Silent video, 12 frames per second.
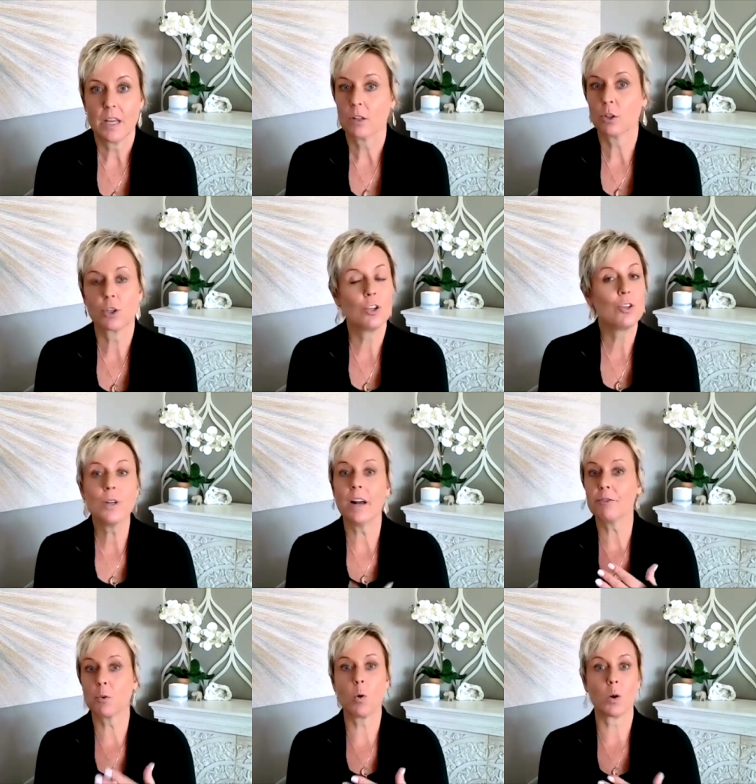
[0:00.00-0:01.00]
Look, you don't
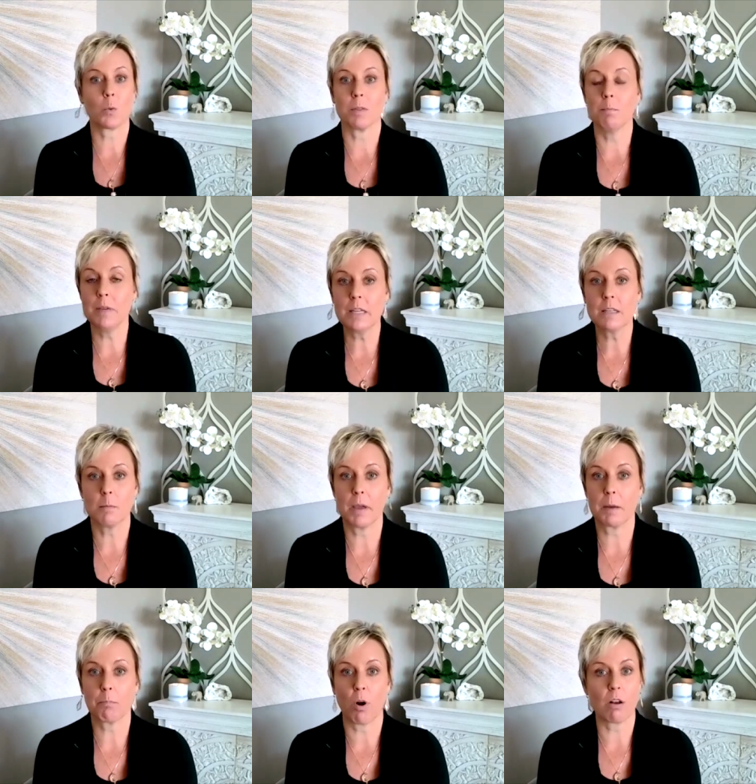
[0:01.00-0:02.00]
have to work with me to
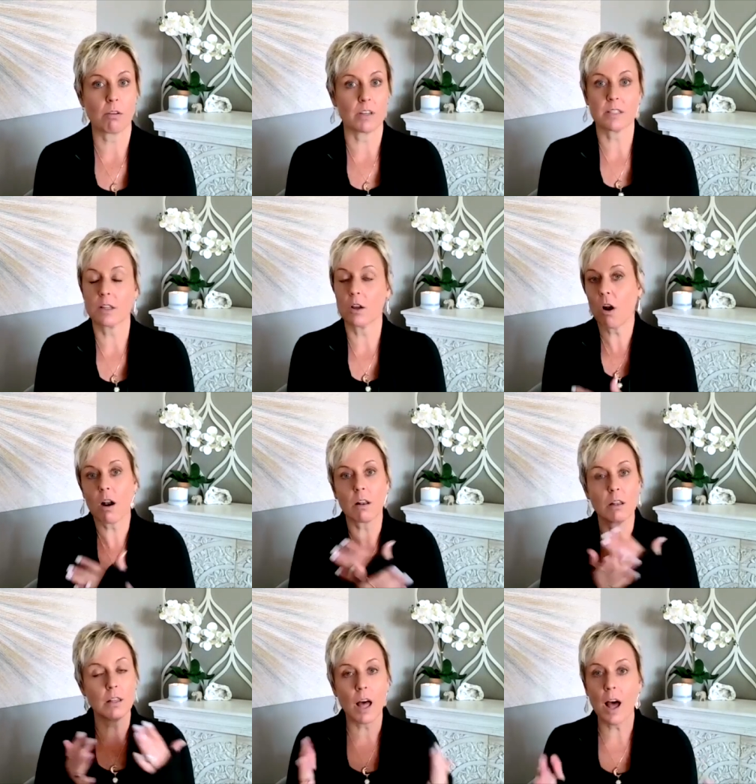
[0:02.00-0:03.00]
make progress. There are a
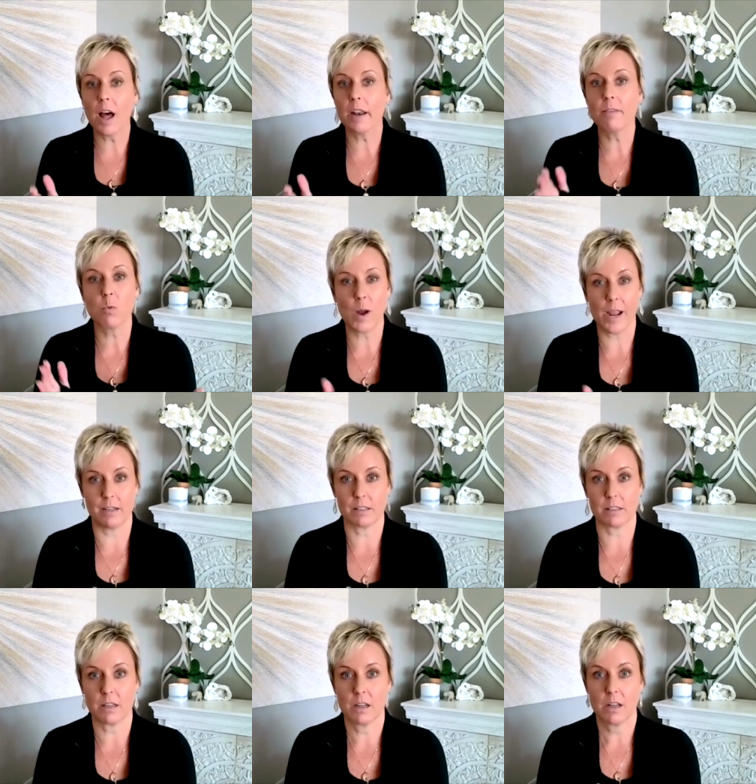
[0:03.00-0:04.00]
lot of
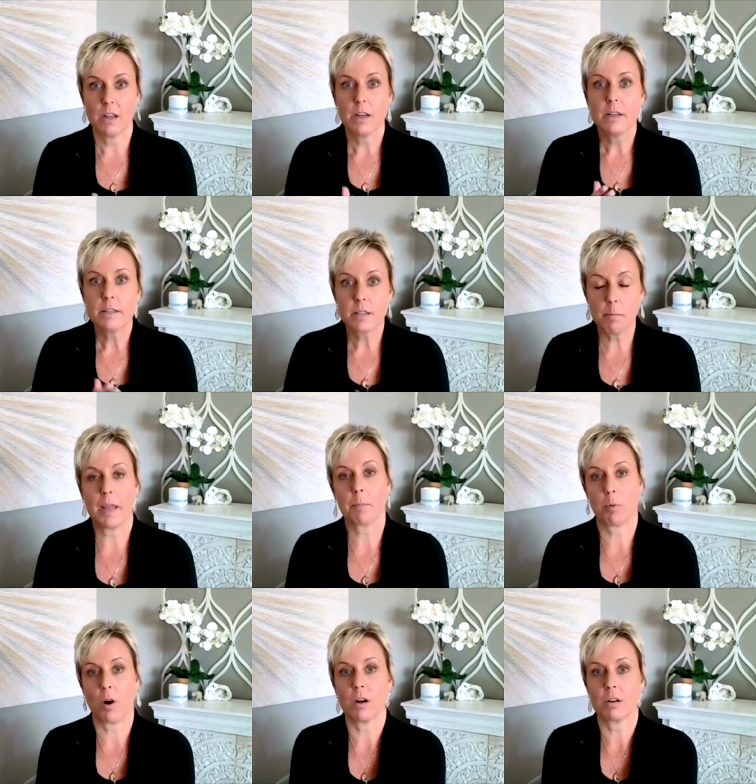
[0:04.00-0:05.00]
ways to make
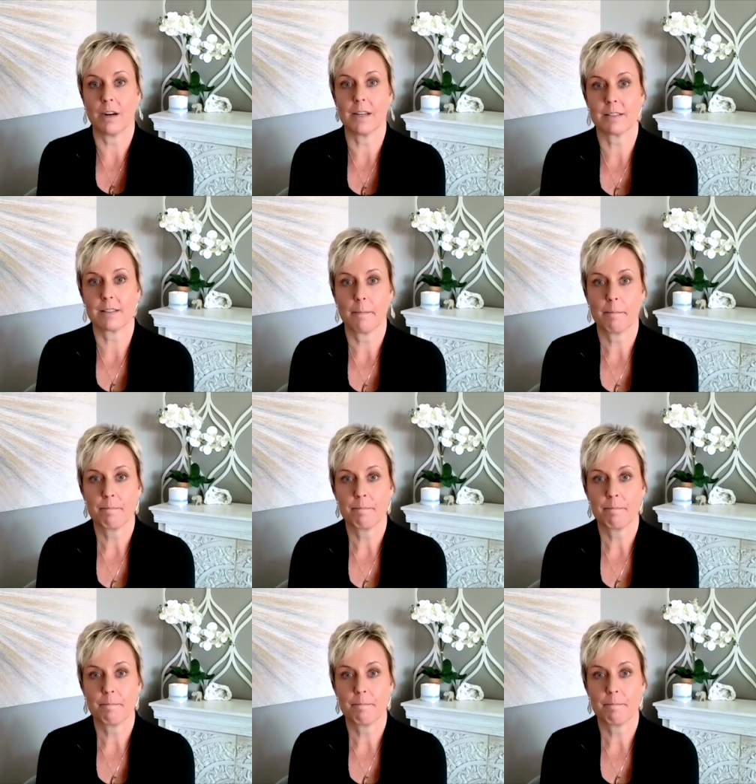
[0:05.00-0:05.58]
progress,